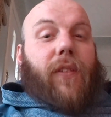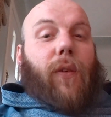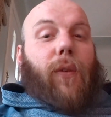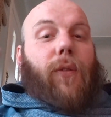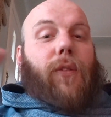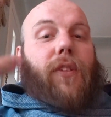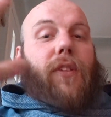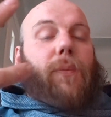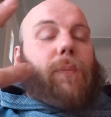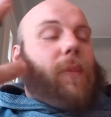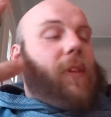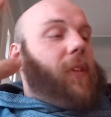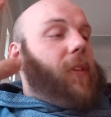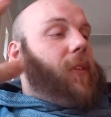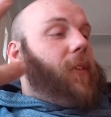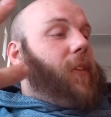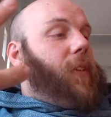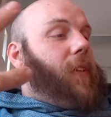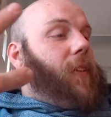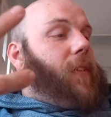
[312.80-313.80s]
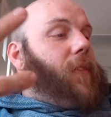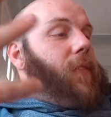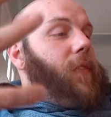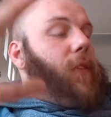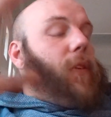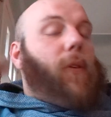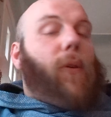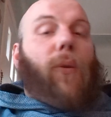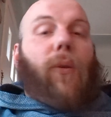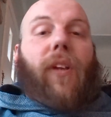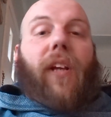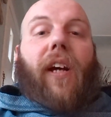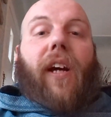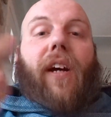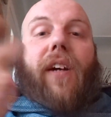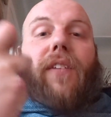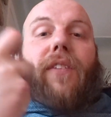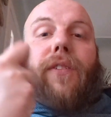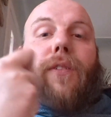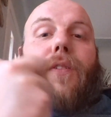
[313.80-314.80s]
whole spiel of the holding
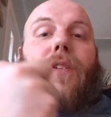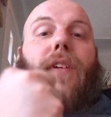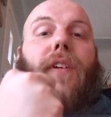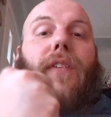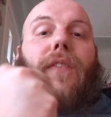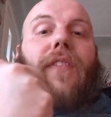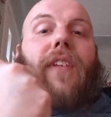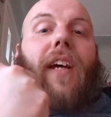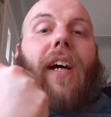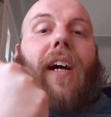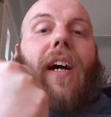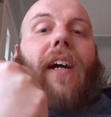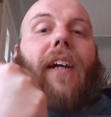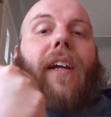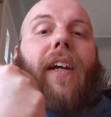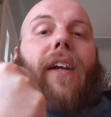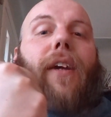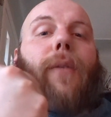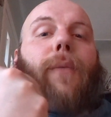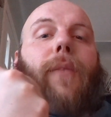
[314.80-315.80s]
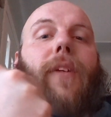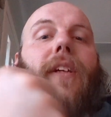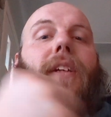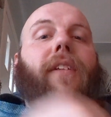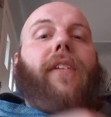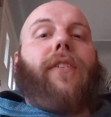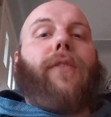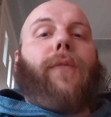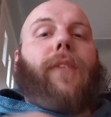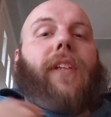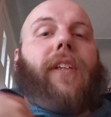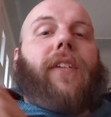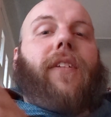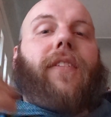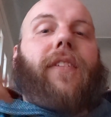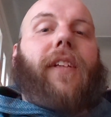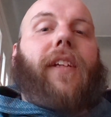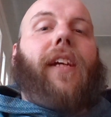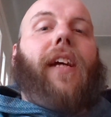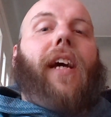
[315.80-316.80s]
on to of the I am. This is when he
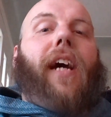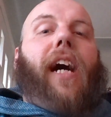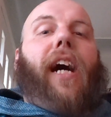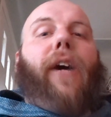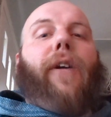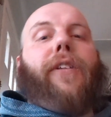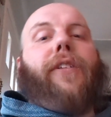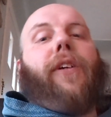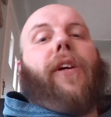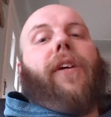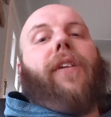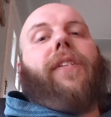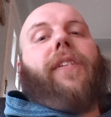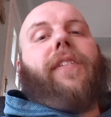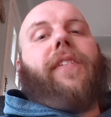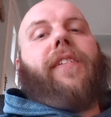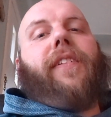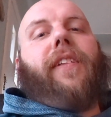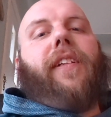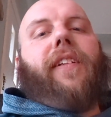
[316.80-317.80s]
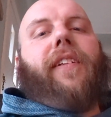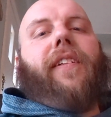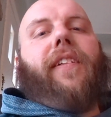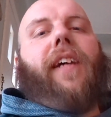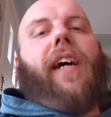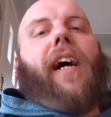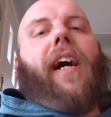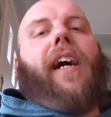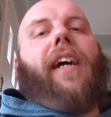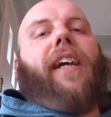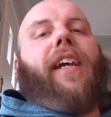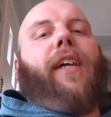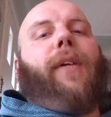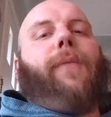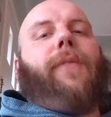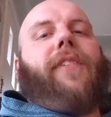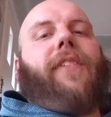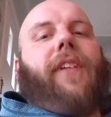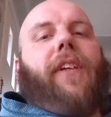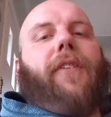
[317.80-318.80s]
does, like, I always call it the I
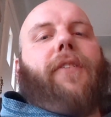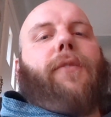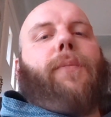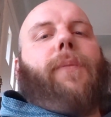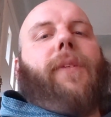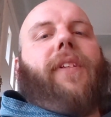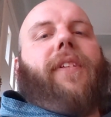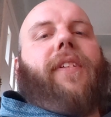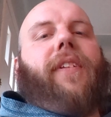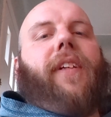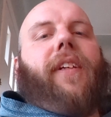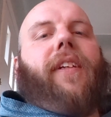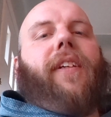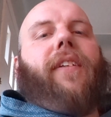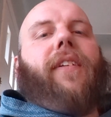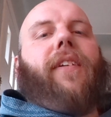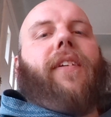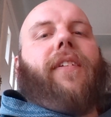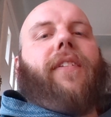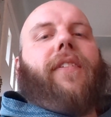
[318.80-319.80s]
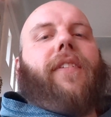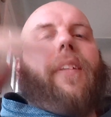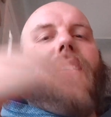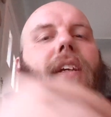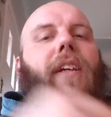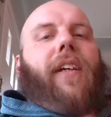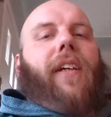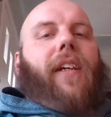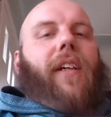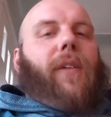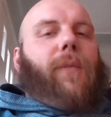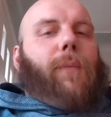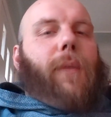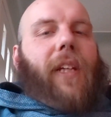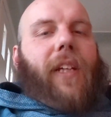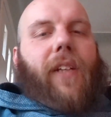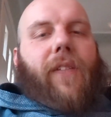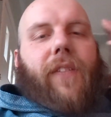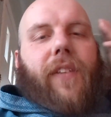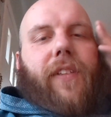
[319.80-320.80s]
am sales pitch that he does. And
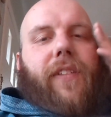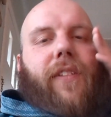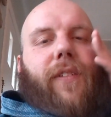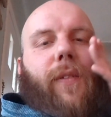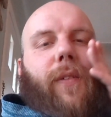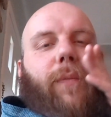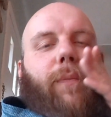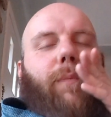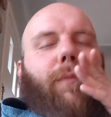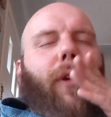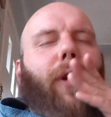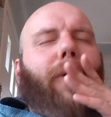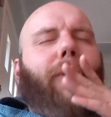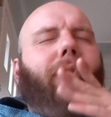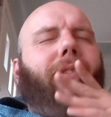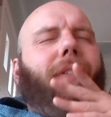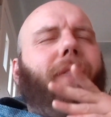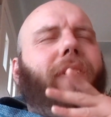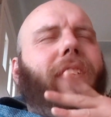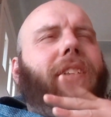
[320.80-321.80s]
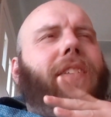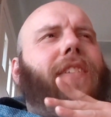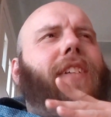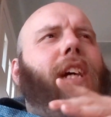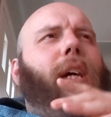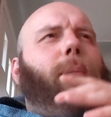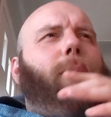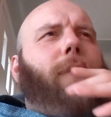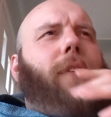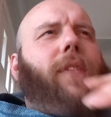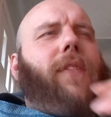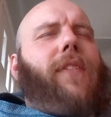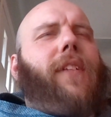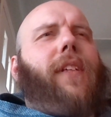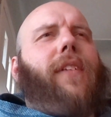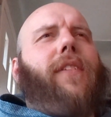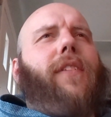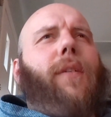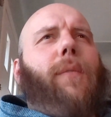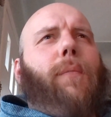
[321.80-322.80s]
most of these chapters,
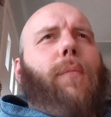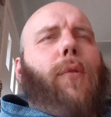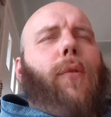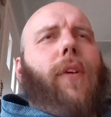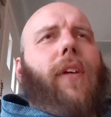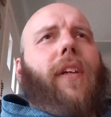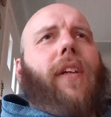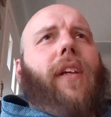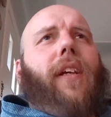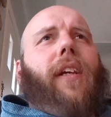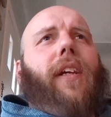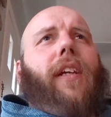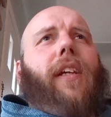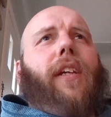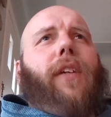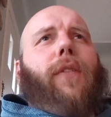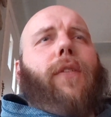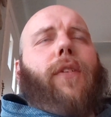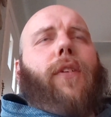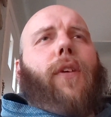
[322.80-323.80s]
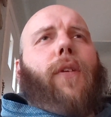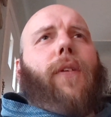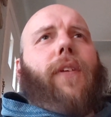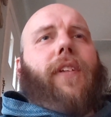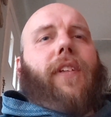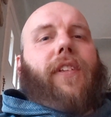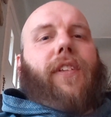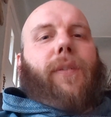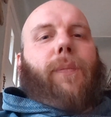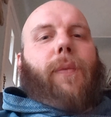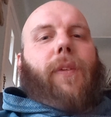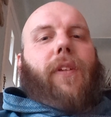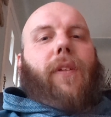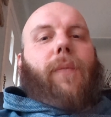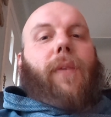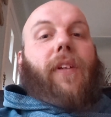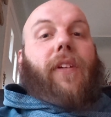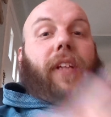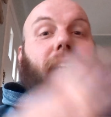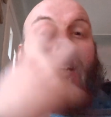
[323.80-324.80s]
at some point, he will go into spiel
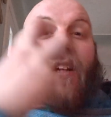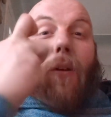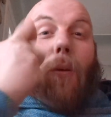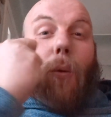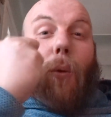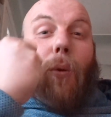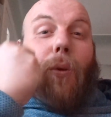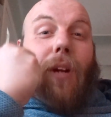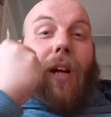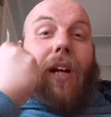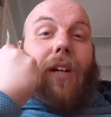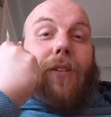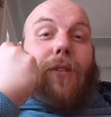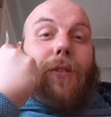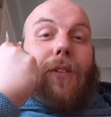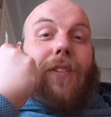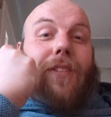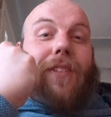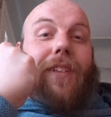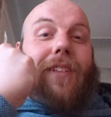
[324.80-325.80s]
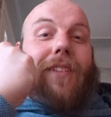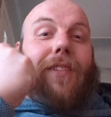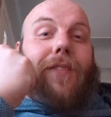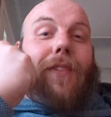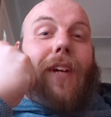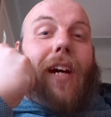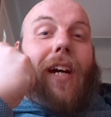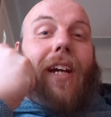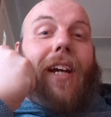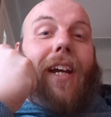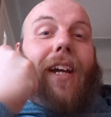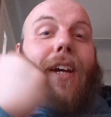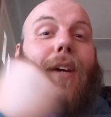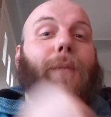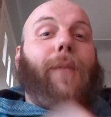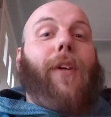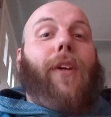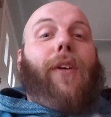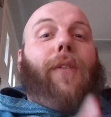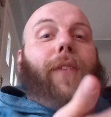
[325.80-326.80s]
about you got to hold on to the sense of I
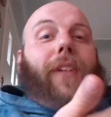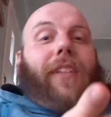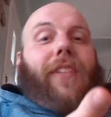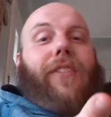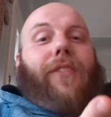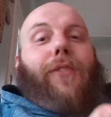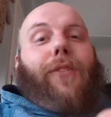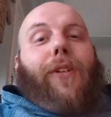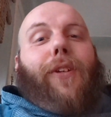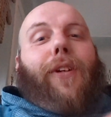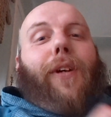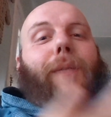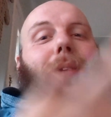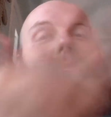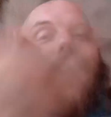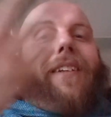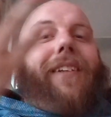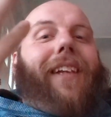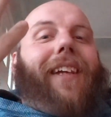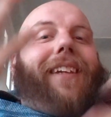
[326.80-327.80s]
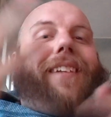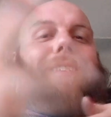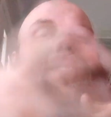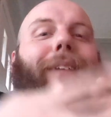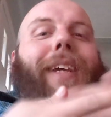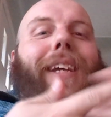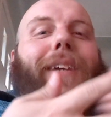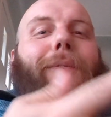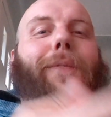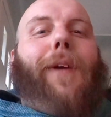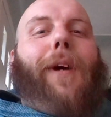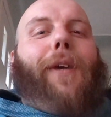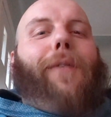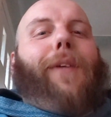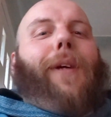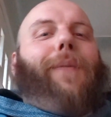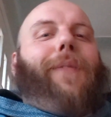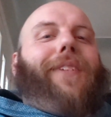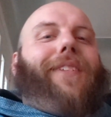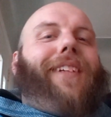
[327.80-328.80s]
am, which is true. I'm not like making fun
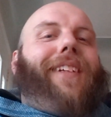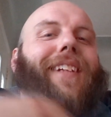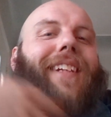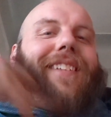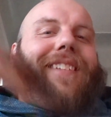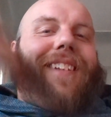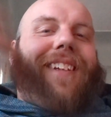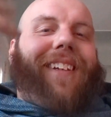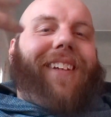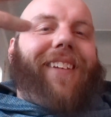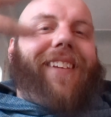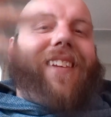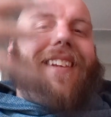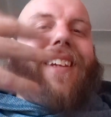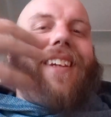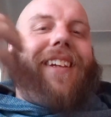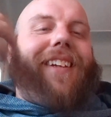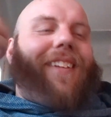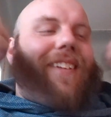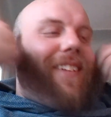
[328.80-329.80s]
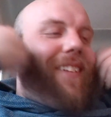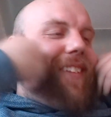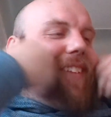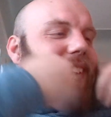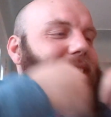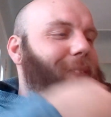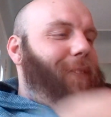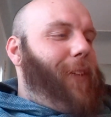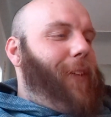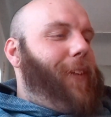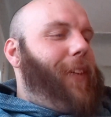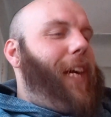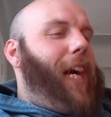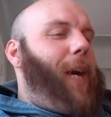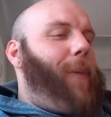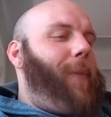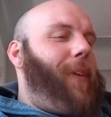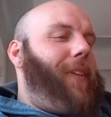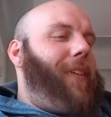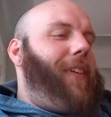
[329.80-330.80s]
of it. I'm just saying that's like a thing. It's like a very
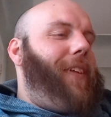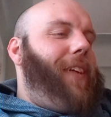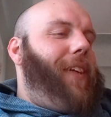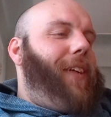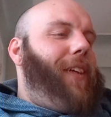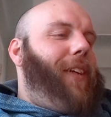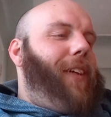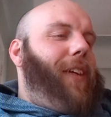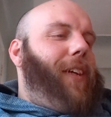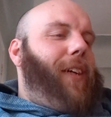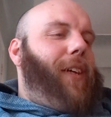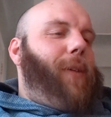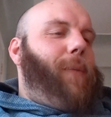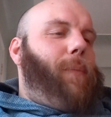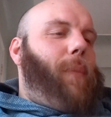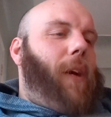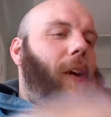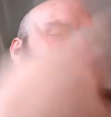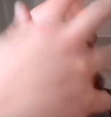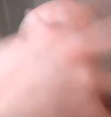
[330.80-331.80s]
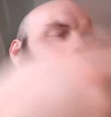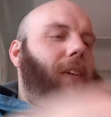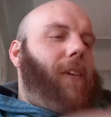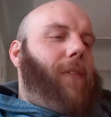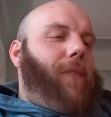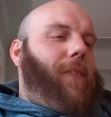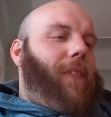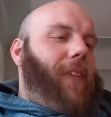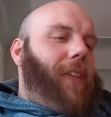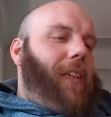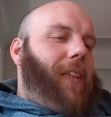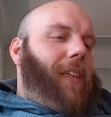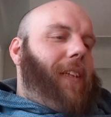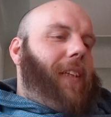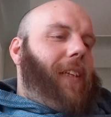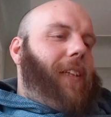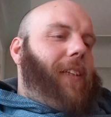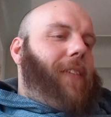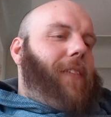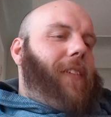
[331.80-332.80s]
common part of
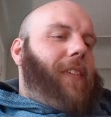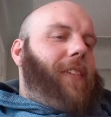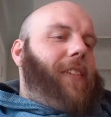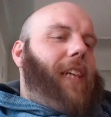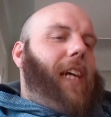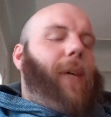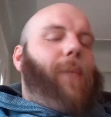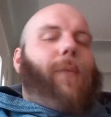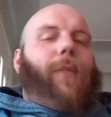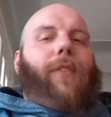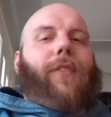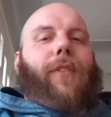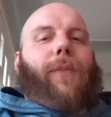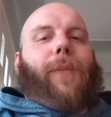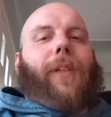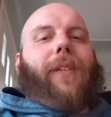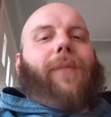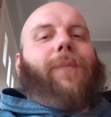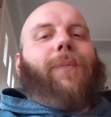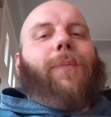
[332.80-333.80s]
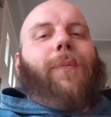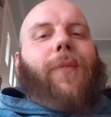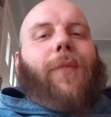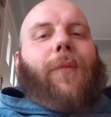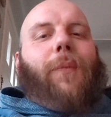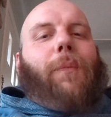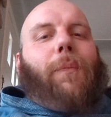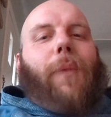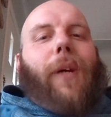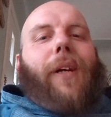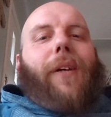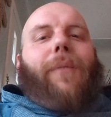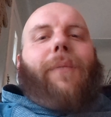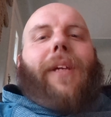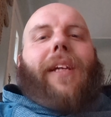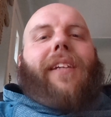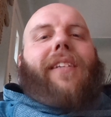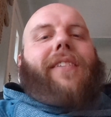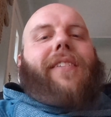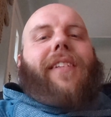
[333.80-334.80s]
each of these chapters. I mean, but it
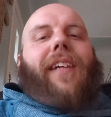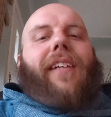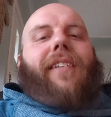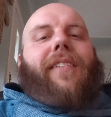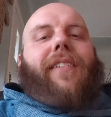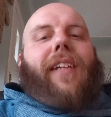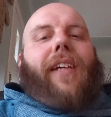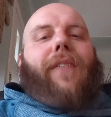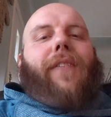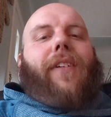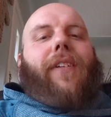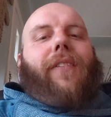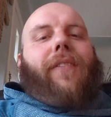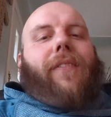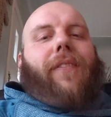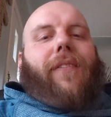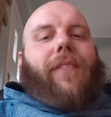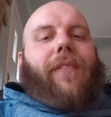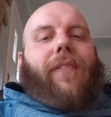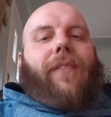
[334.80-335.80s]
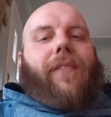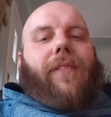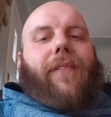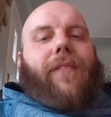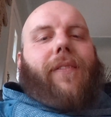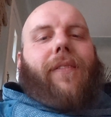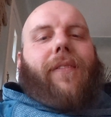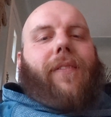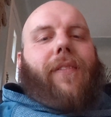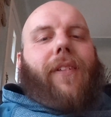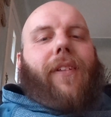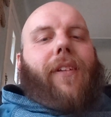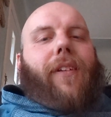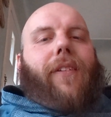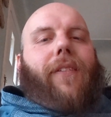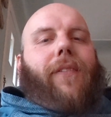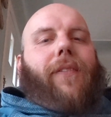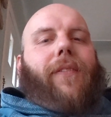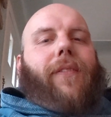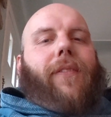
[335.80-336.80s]
makes sense given you
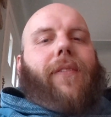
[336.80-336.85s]
know